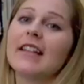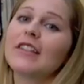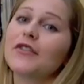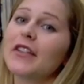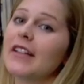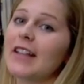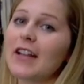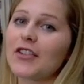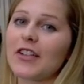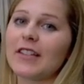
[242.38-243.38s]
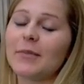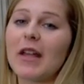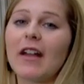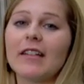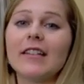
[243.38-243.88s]
that's really dangerous
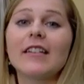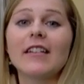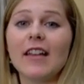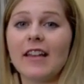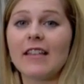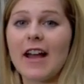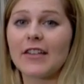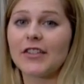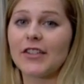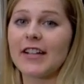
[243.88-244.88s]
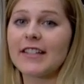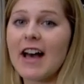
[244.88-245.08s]
because it could get in the astronauts'